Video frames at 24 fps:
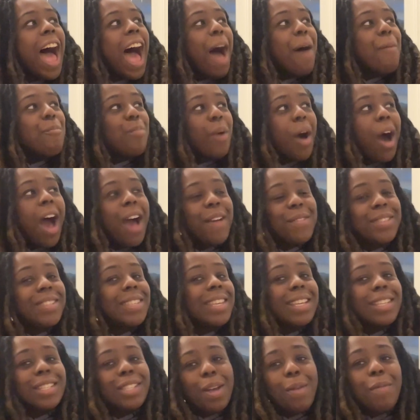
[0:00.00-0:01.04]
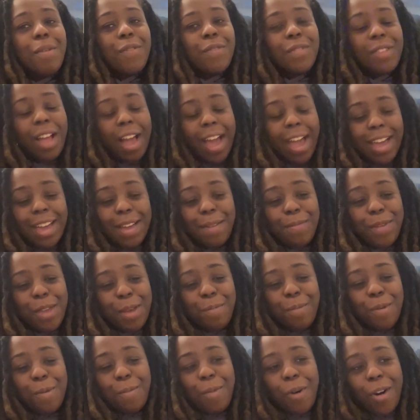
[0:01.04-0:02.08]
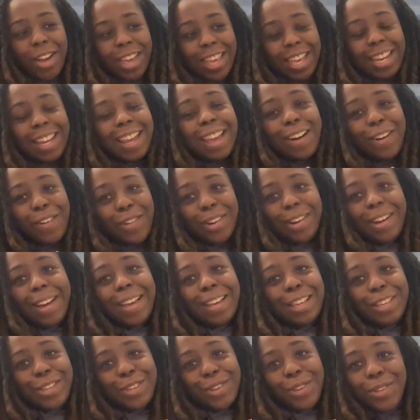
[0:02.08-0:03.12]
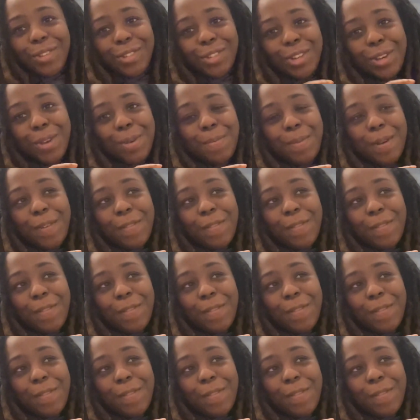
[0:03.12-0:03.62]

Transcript: But I've seen some of like people mocking it on like YouTube of